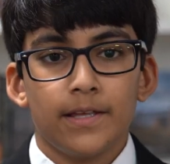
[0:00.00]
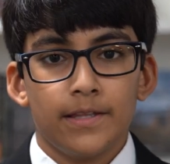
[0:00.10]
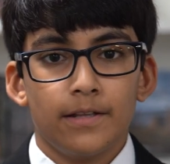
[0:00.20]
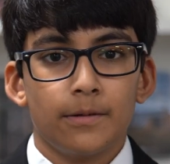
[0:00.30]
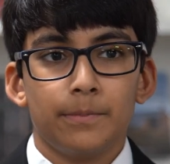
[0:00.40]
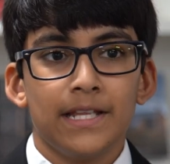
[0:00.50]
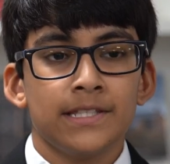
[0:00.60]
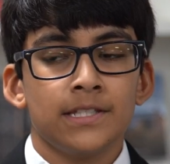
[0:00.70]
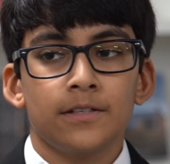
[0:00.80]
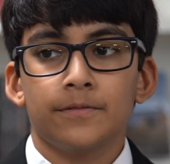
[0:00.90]
There are
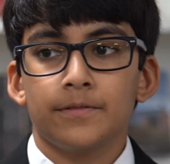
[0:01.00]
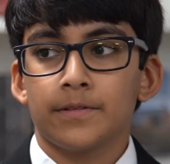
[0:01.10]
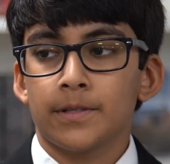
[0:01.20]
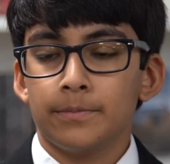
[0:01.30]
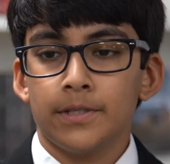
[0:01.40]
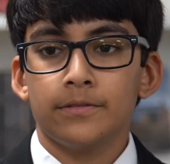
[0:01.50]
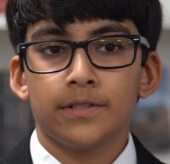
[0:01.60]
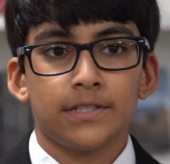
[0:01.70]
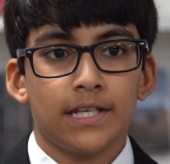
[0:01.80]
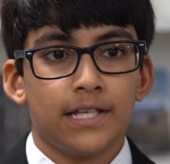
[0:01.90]
plenty of
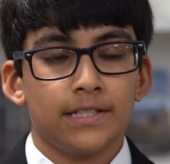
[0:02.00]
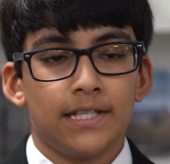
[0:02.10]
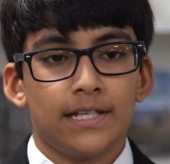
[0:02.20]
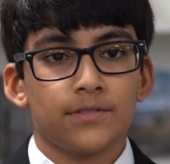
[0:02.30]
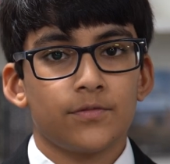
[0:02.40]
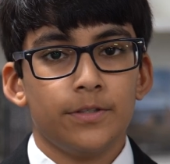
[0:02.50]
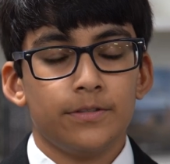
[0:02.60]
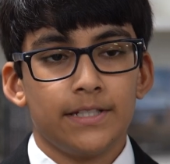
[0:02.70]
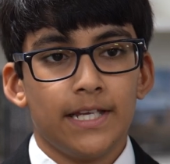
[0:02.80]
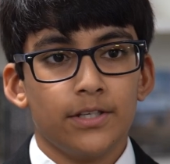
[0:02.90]
computers and desks for you
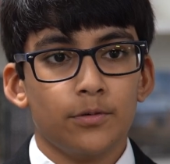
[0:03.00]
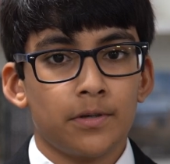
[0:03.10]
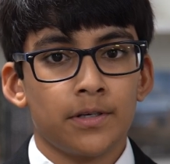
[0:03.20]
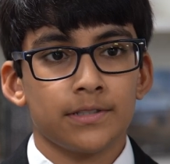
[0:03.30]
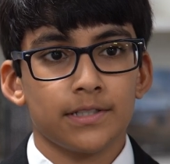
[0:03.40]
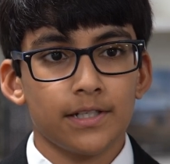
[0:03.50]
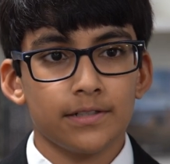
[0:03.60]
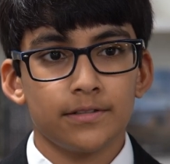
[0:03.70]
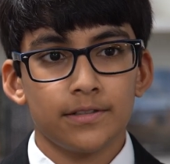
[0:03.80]
to get your work done.